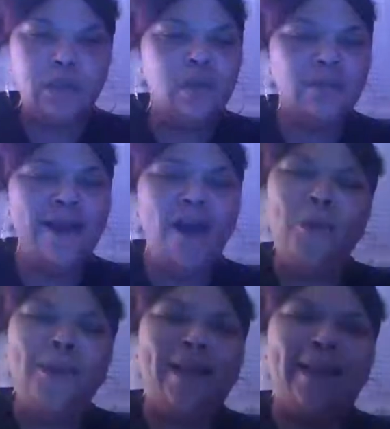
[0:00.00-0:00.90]
I don't
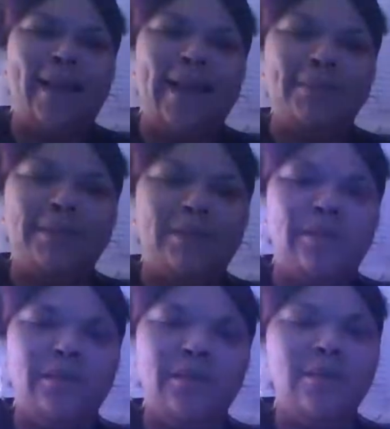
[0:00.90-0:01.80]
play games.
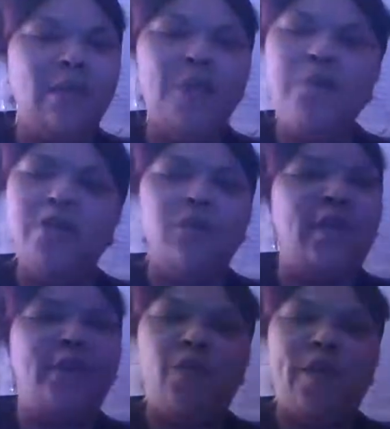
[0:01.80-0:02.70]
I'm only going
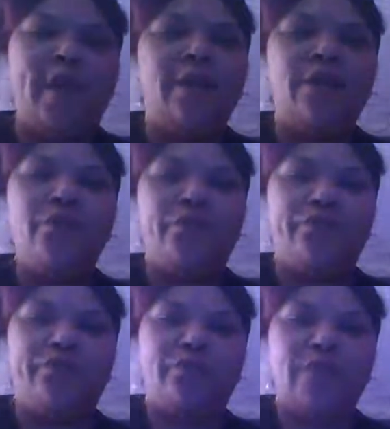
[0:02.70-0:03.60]
to give you what I know.
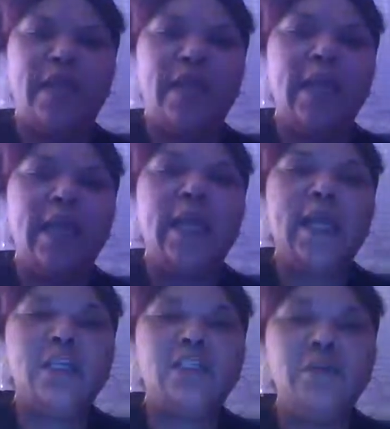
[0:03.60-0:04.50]

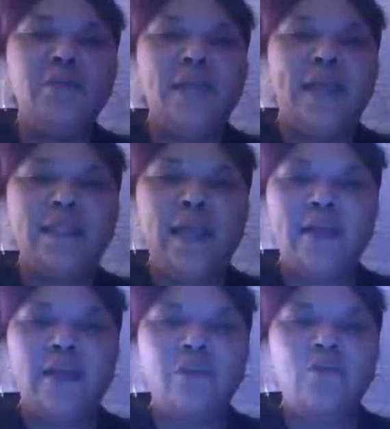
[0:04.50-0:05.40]
She was like,
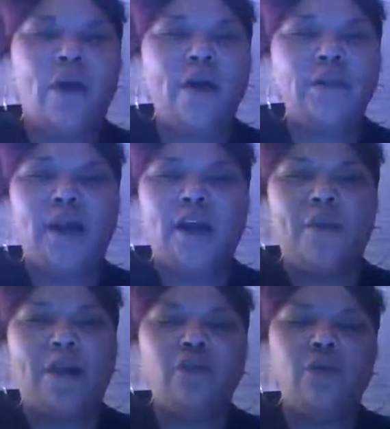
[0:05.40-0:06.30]
Tanya, you always talking
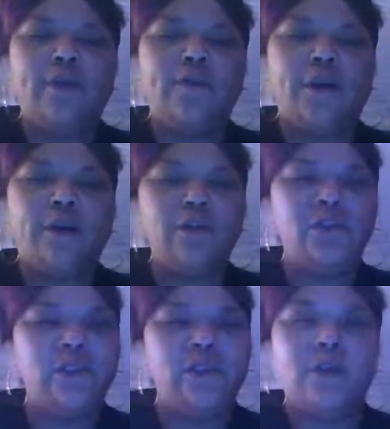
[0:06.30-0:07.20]
about you in the verse.
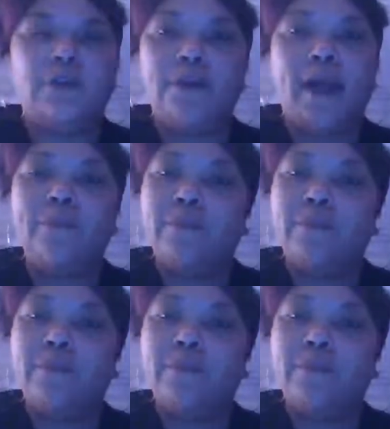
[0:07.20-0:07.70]
She said, girl,